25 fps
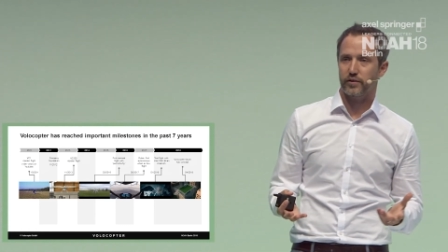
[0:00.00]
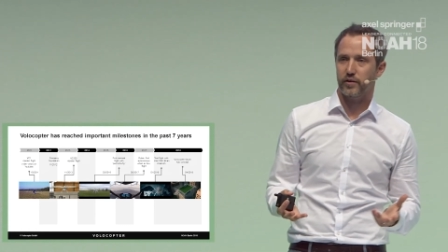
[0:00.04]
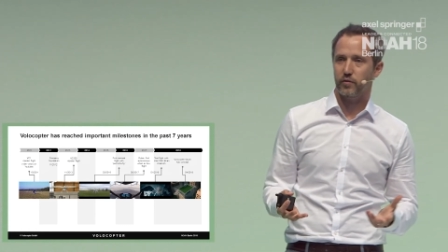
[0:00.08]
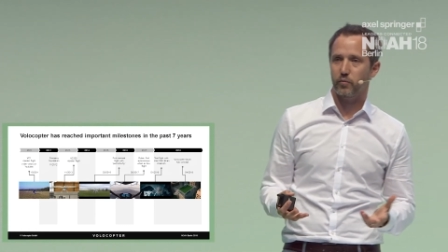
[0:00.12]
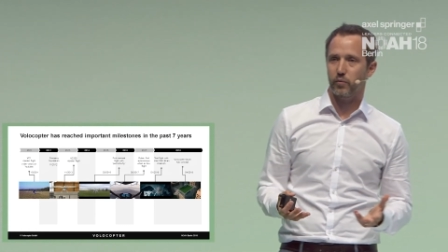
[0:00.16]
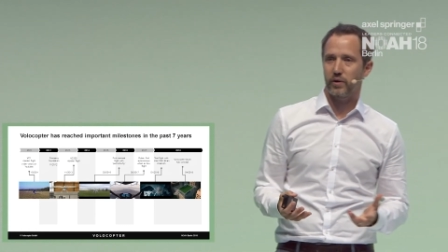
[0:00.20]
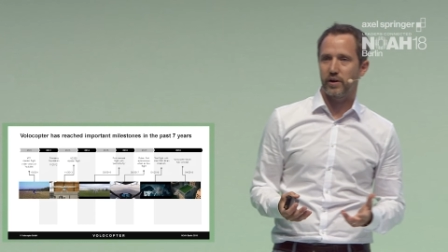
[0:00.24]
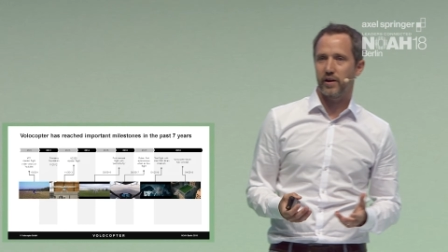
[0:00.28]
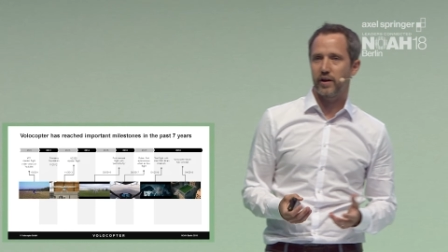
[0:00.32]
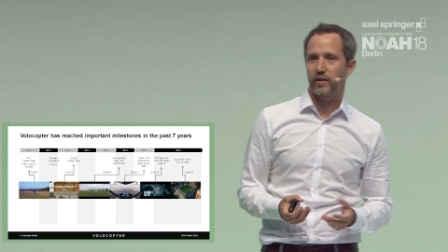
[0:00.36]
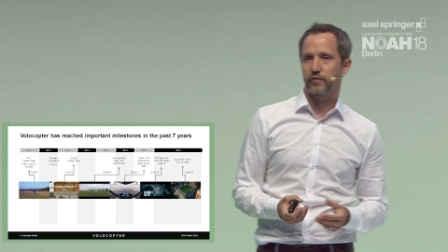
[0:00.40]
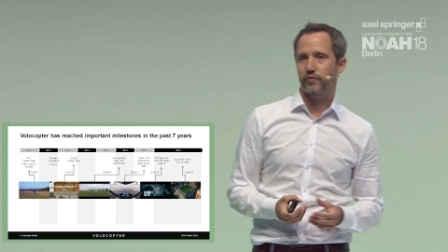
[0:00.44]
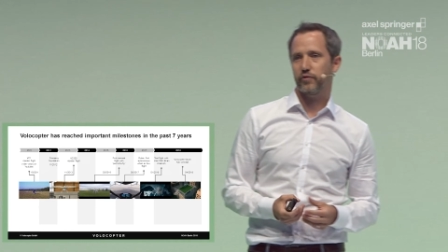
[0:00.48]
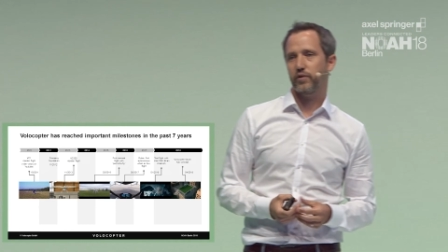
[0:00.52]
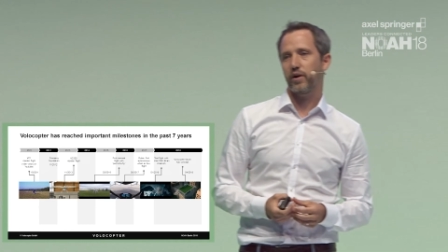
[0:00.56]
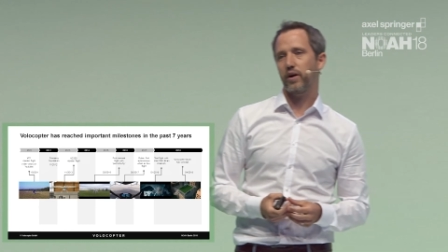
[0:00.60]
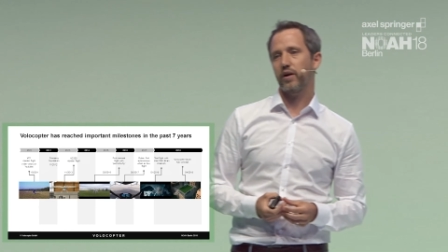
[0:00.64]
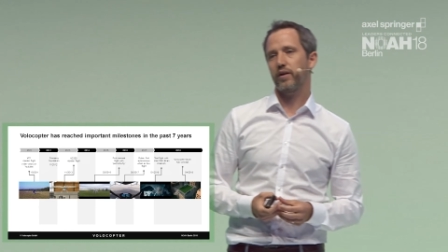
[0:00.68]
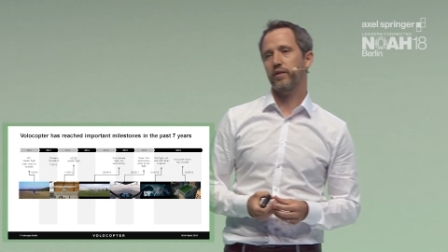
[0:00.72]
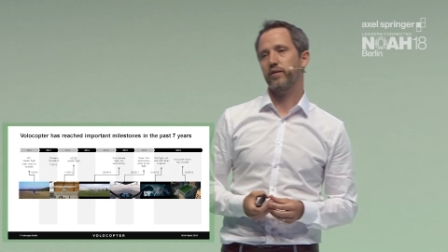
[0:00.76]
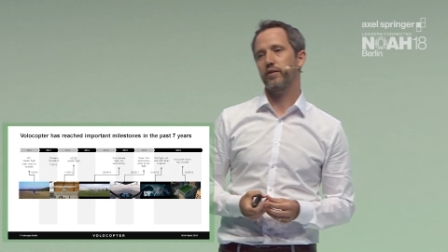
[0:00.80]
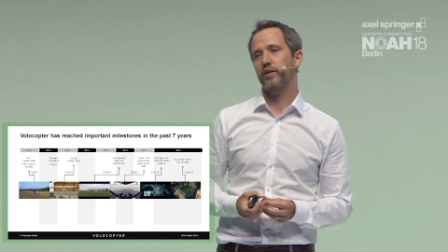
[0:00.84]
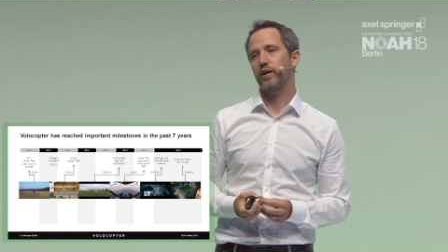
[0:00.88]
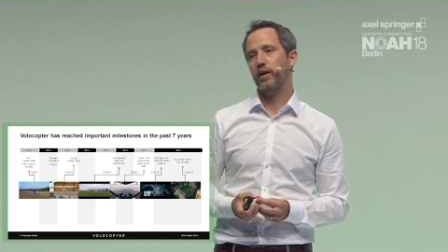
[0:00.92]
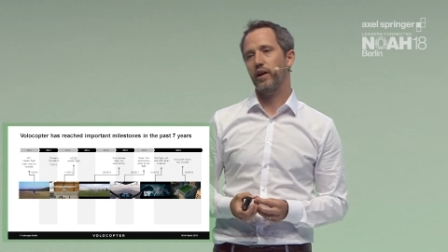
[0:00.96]
And we have
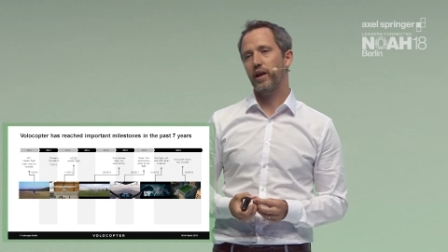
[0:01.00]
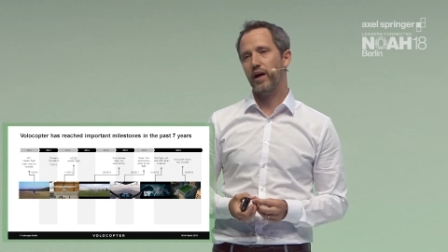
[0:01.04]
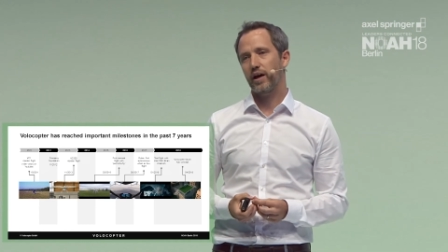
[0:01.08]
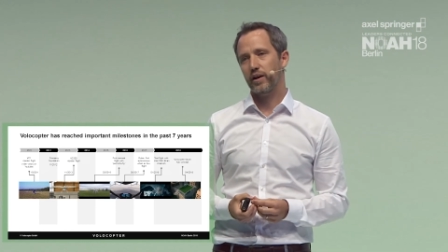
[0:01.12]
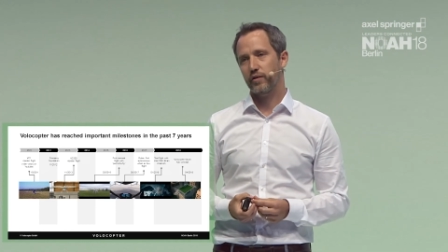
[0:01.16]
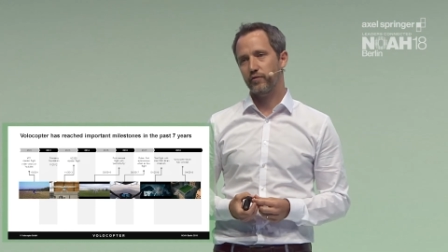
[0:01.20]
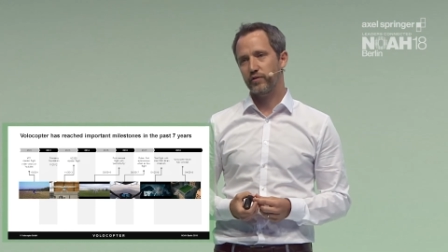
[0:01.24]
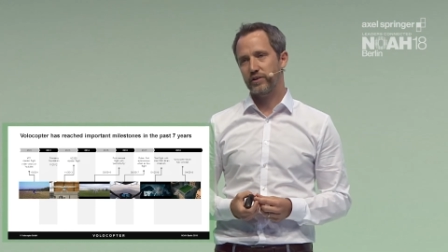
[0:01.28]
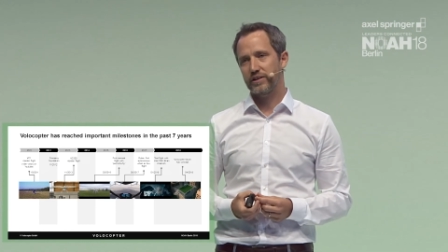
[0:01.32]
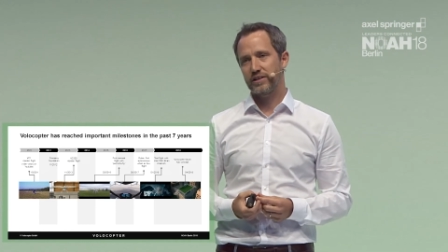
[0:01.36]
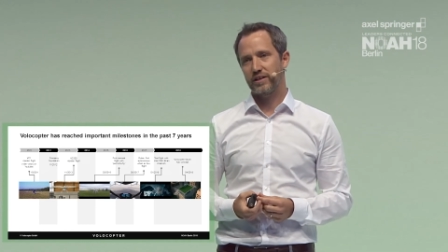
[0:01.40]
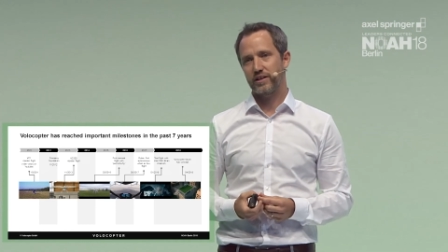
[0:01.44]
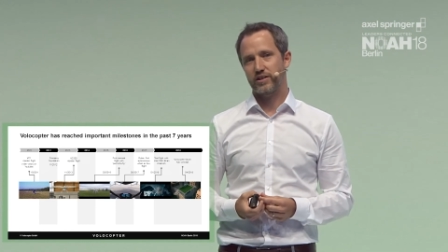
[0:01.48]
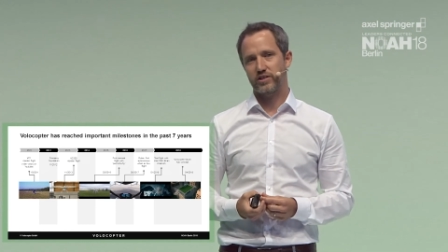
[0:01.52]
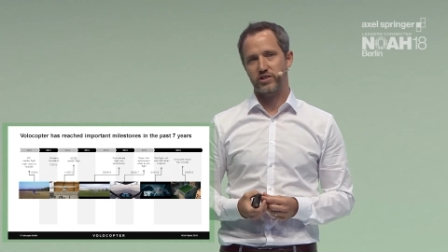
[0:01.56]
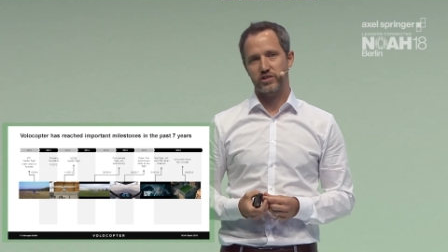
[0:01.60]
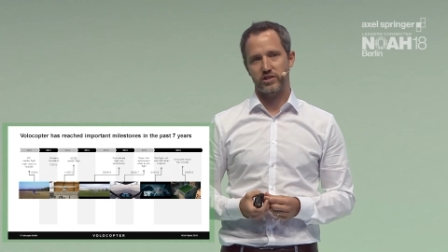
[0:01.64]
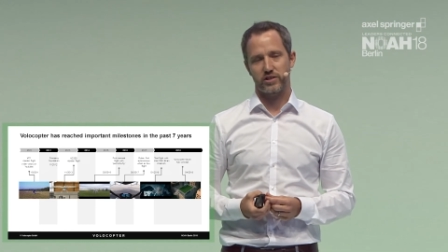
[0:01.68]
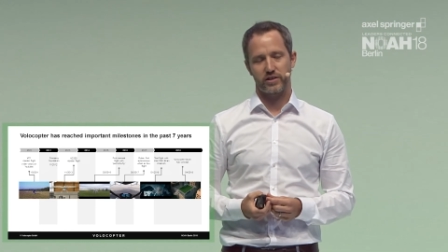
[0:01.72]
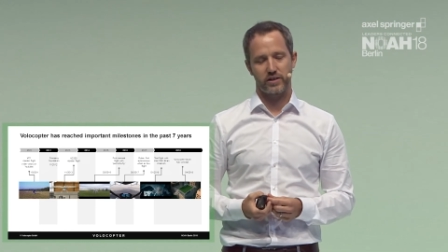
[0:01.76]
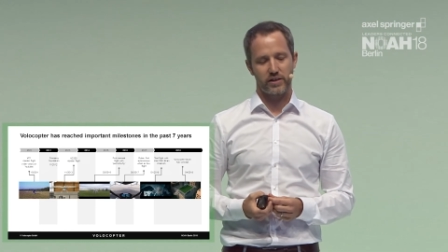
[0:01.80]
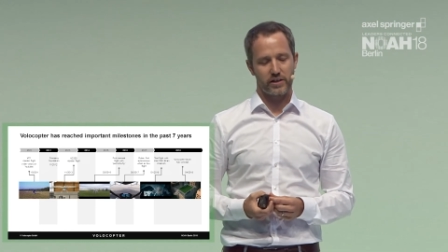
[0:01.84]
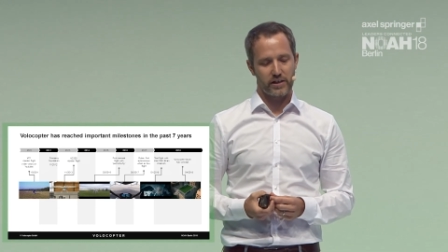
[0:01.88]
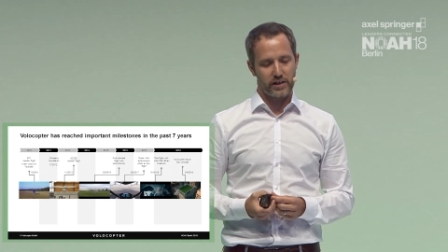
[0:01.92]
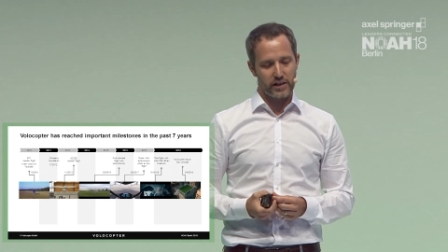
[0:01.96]
gotten a lot of
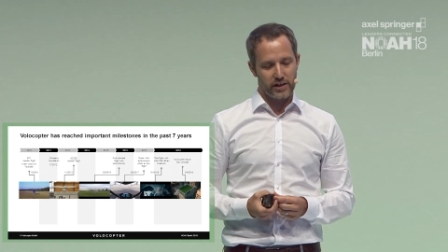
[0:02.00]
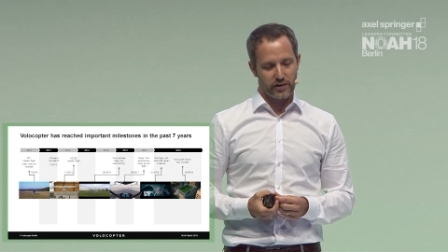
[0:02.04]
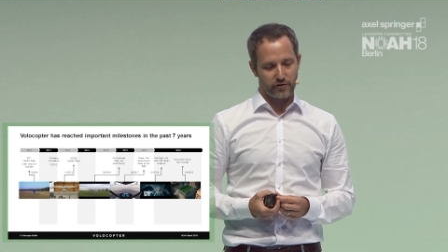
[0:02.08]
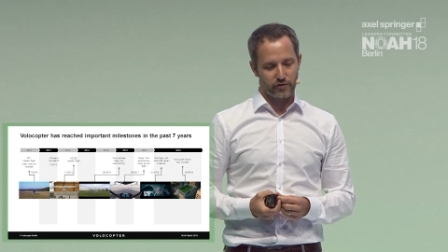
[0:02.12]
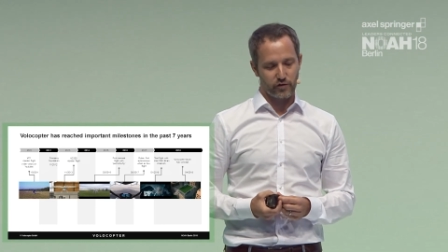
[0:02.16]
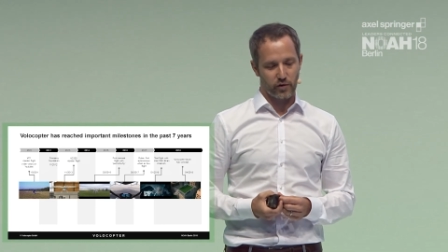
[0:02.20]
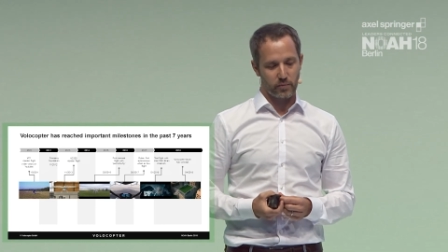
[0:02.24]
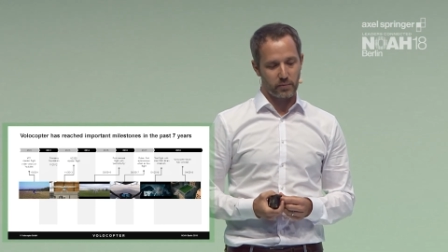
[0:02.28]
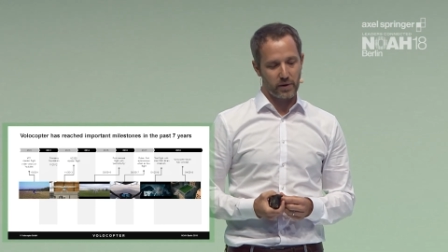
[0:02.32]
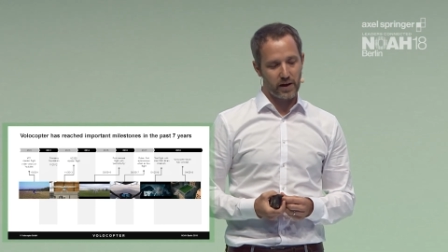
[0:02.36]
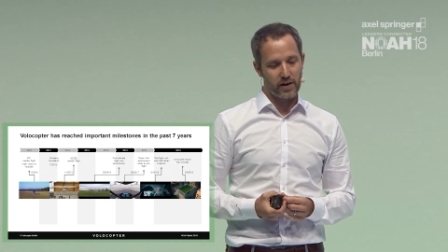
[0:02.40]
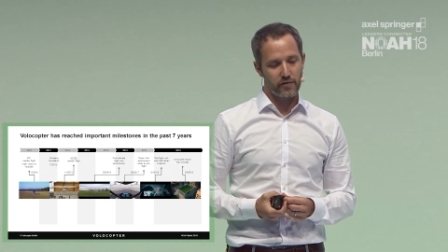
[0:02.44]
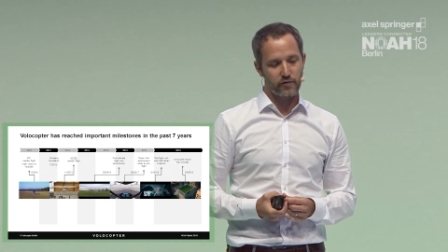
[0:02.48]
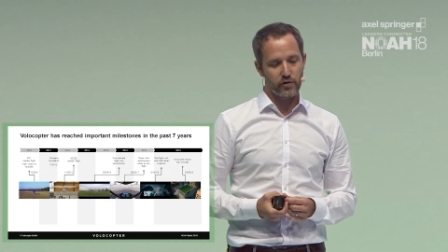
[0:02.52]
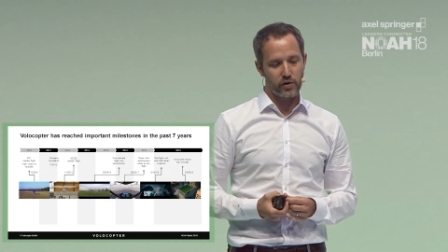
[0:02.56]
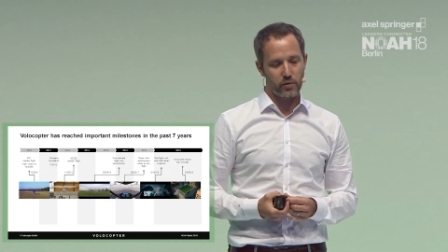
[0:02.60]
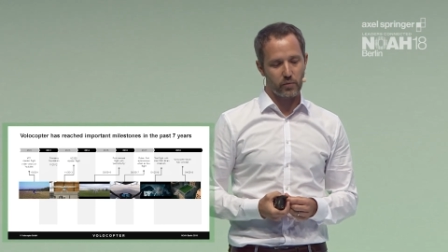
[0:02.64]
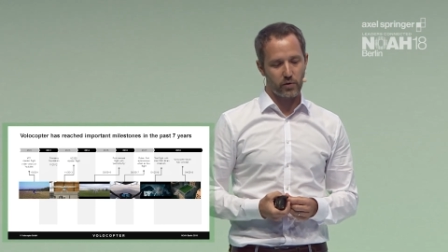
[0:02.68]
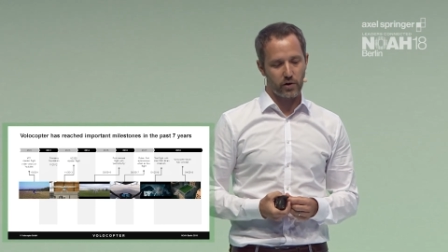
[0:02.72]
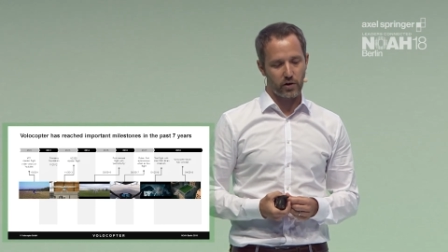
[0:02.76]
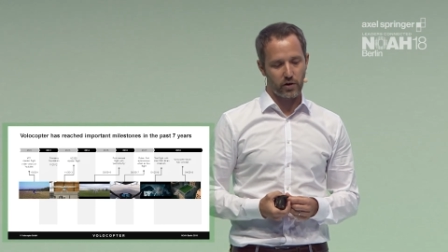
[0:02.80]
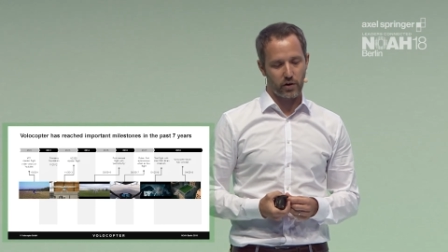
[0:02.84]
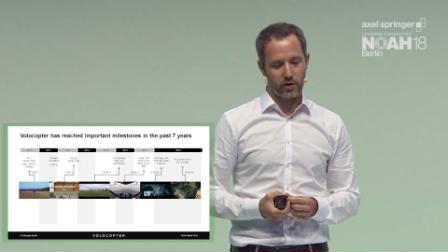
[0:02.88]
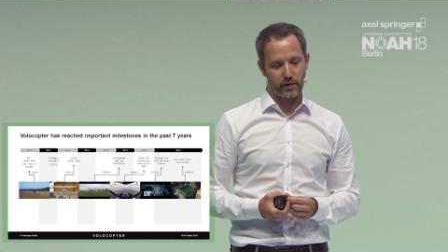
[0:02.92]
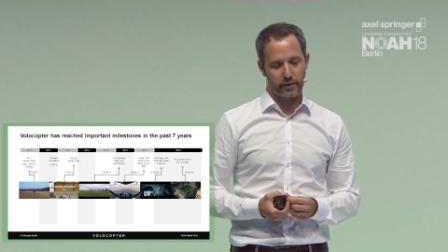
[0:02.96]
attention from
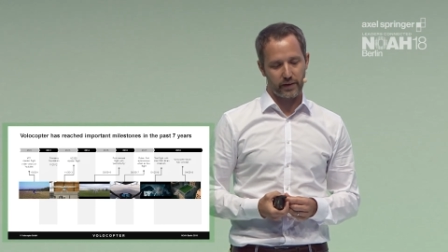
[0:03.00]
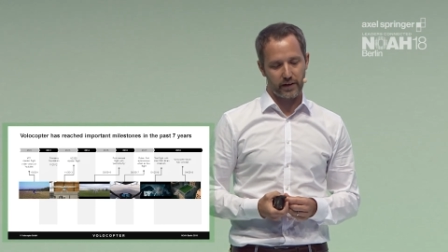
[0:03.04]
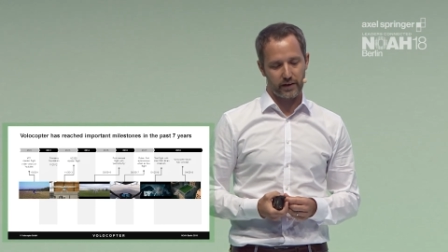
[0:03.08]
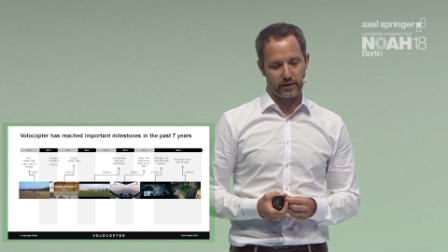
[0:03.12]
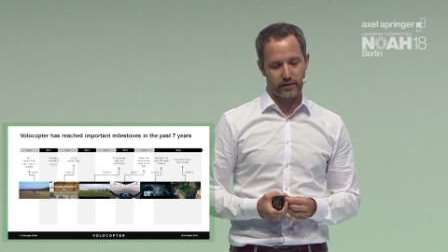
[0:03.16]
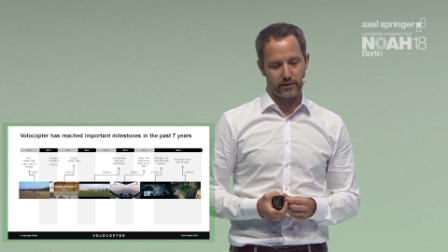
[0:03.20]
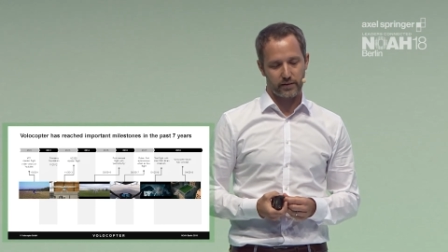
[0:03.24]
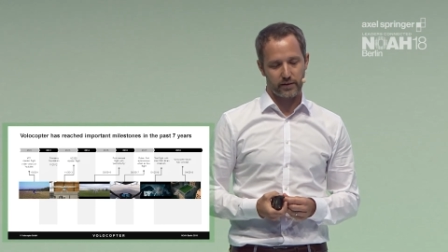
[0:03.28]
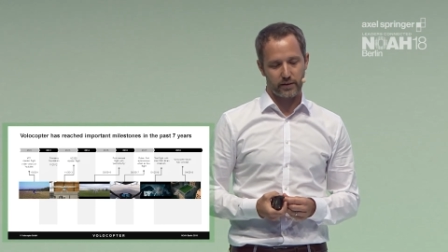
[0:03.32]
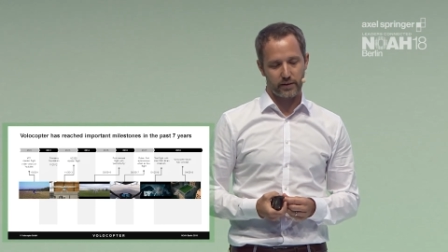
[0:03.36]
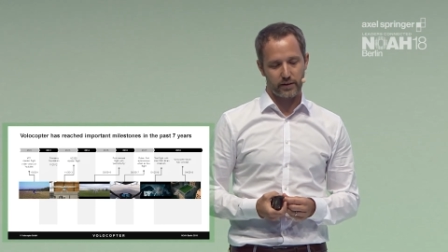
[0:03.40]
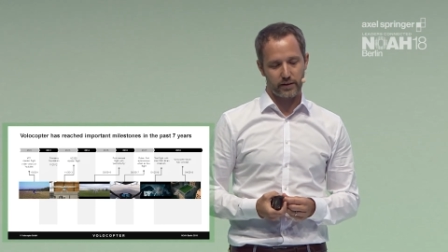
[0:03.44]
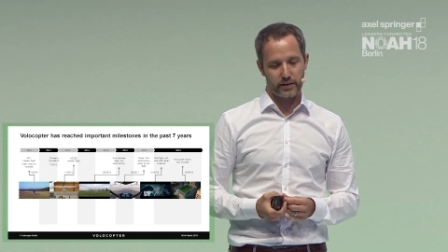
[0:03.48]
everywhere on that uh,